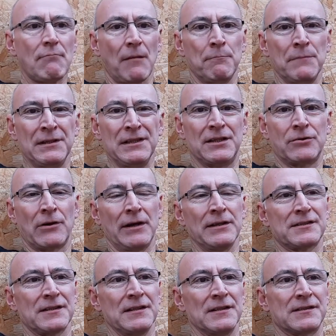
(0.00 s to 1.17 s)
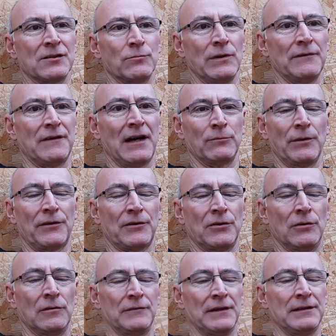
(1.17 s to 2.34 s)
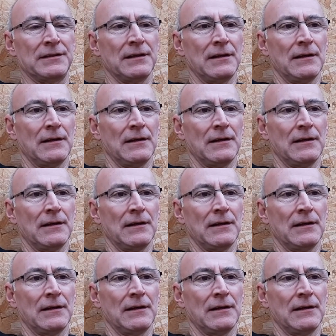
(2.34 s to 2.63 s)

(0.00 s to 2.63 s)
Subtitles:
mini crises that we've had with COVID